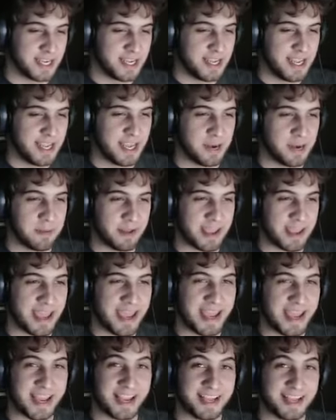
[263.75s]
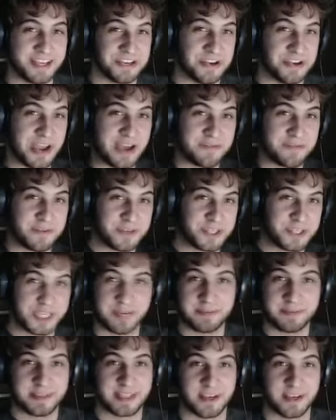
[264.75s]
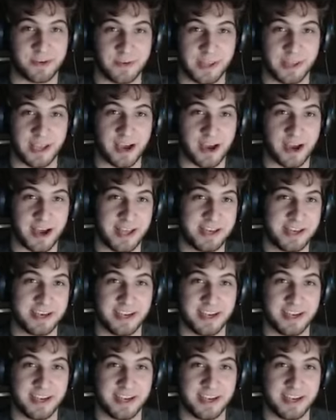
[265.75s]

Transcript: And I'm like, hey, do you have those chips that are really hot?